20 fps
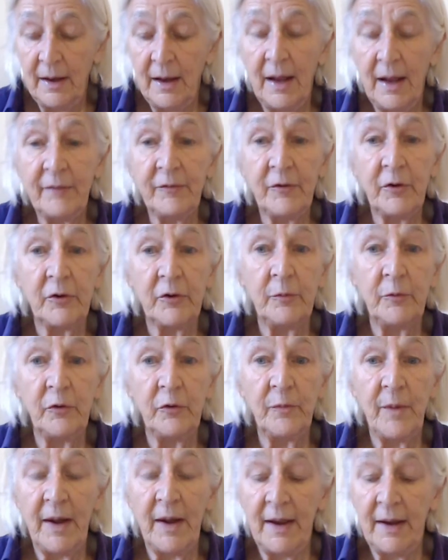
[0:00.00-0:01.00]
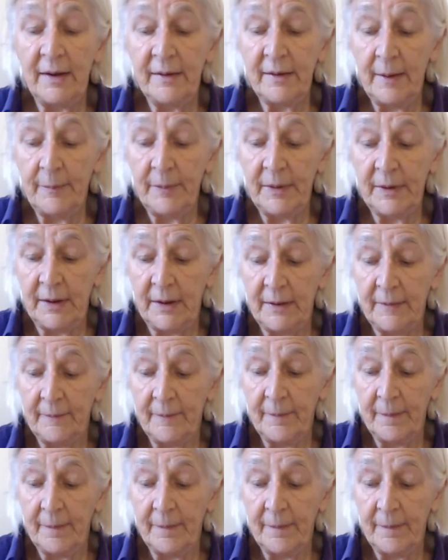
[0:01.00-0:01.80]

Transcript: I've got to move my hand up again.